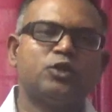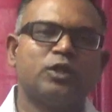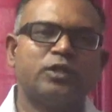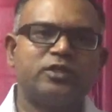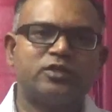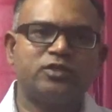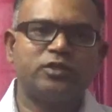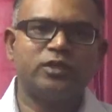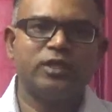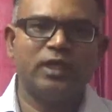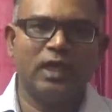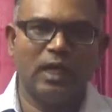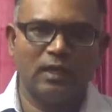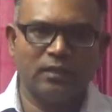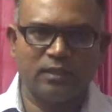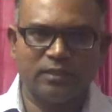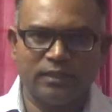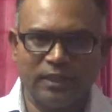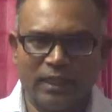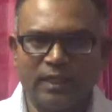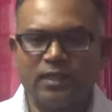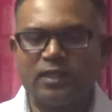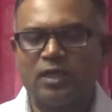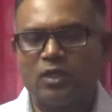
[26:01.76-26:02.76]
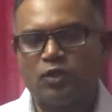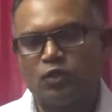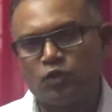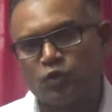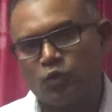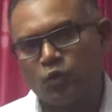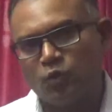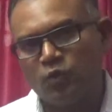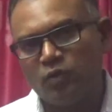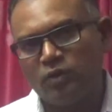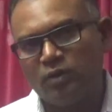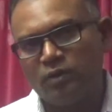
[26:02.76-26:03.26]
territory under their
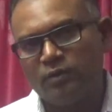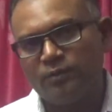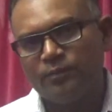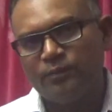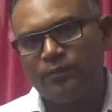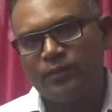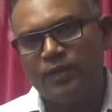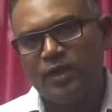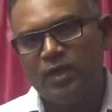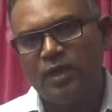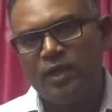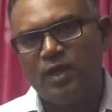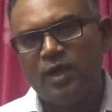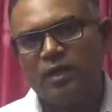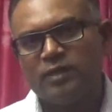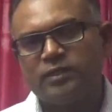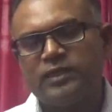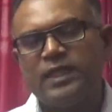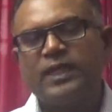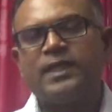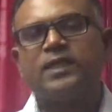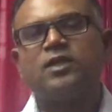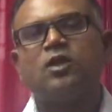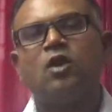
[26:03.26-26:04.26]
control, their